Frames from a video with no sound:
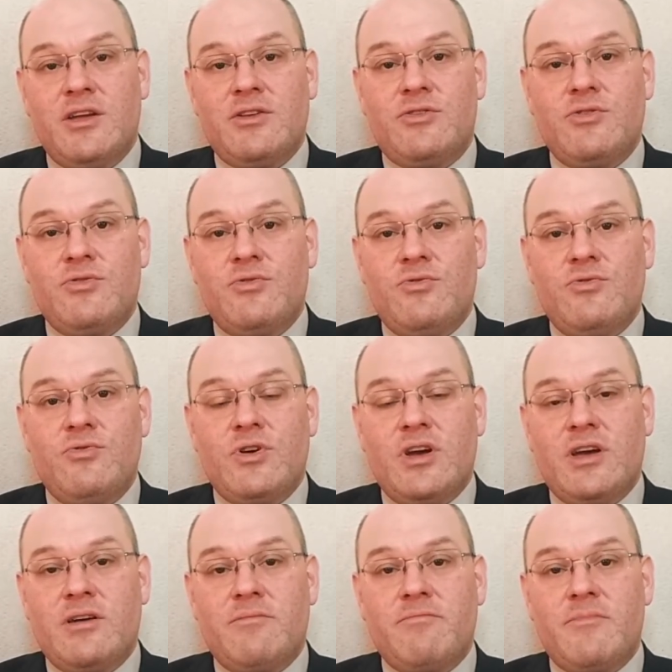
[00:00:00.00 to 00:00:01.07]
to
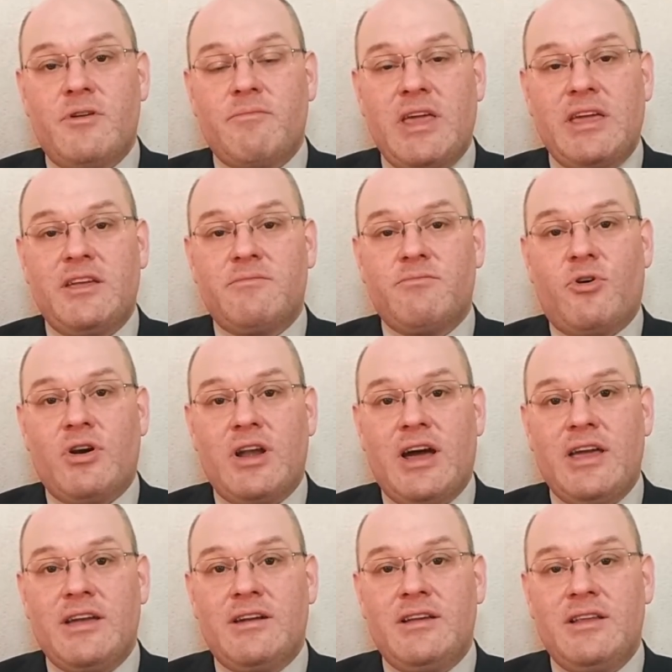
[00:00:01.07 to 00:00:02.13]
make it more
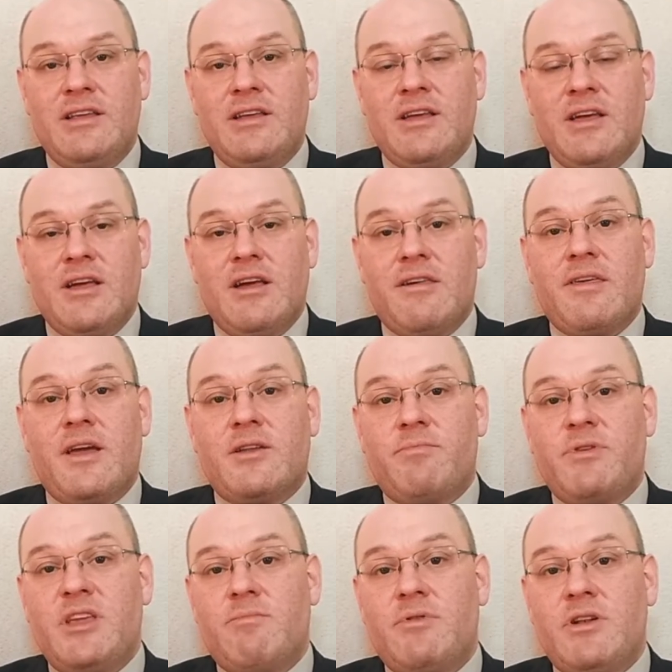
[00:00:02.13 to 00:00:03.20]
likely
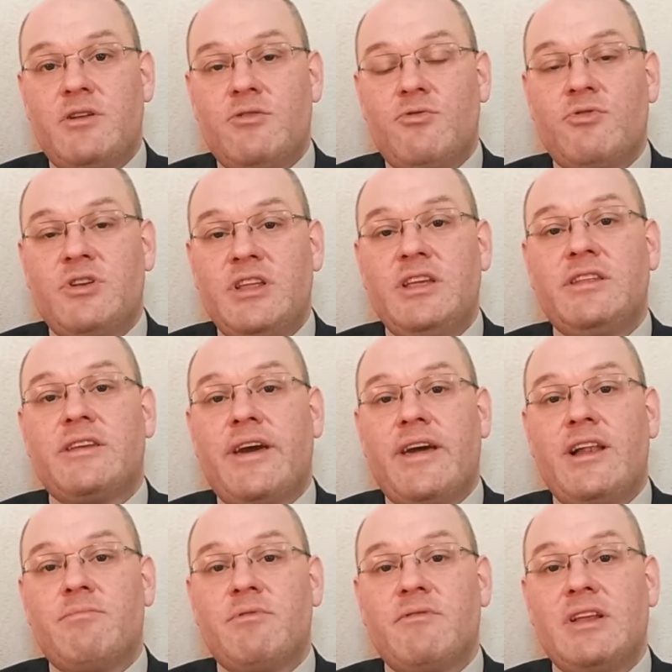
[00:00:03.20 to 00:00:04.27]
that people who need
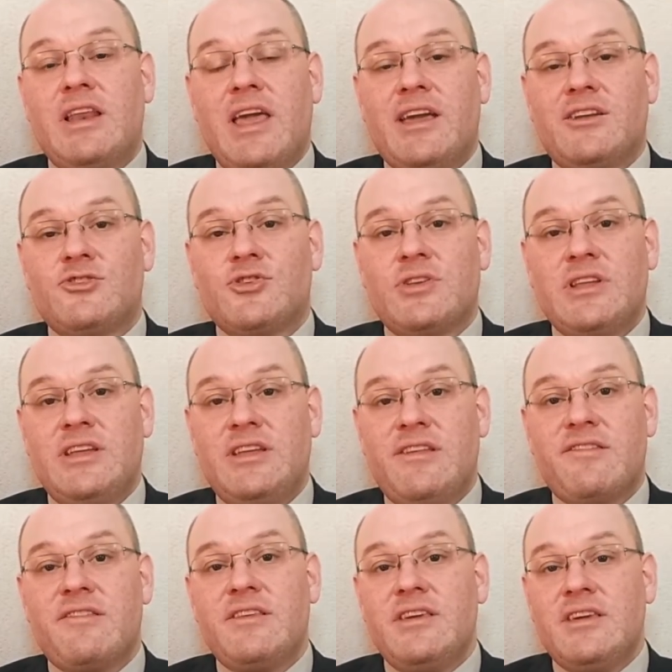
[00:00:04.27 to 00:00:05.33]
help will
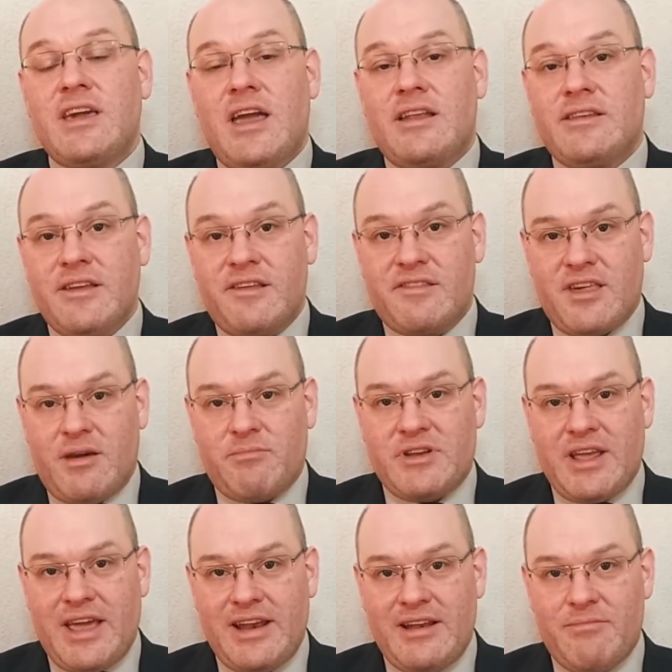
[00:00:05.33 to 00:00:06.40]
actually seek and
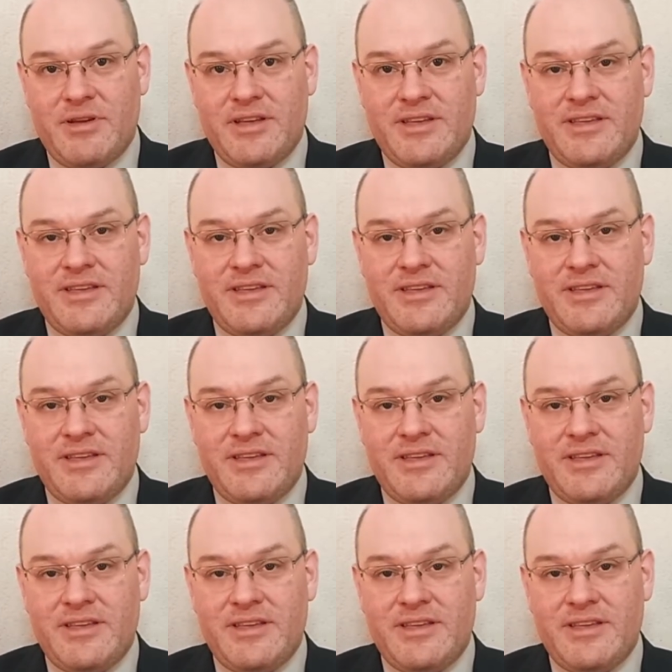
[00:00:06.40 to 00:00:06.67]
accept help.